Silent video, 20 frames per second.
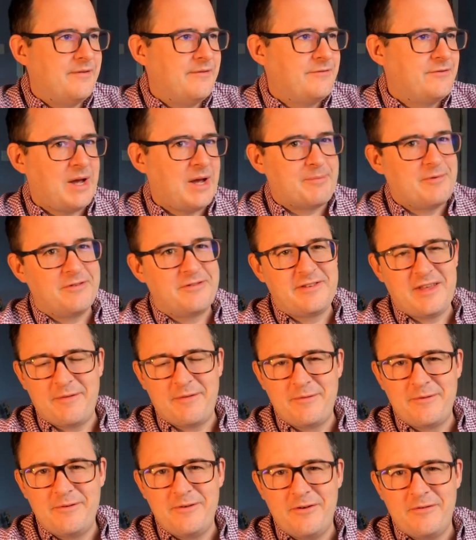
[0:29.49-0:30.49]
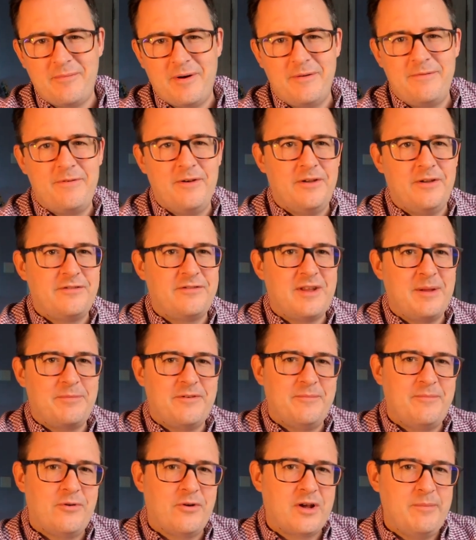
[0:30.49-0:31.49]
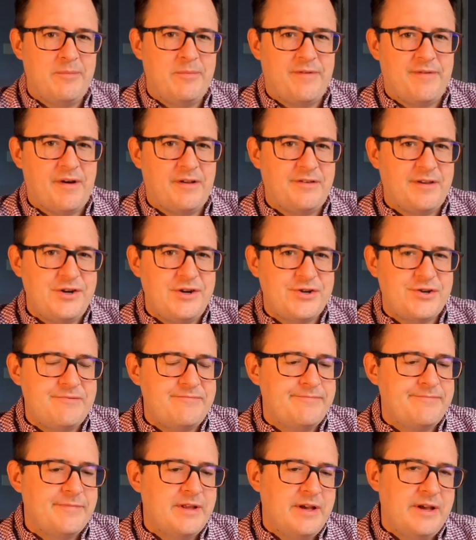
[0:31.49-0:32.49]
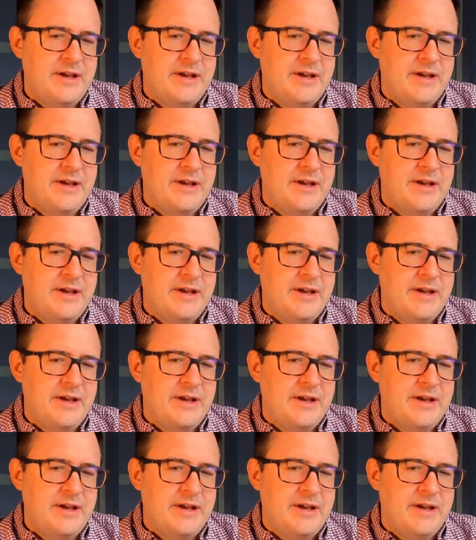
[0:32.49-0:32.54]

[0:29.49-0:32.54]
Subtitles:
chapter 7 of my first steps in Baroque improvisation.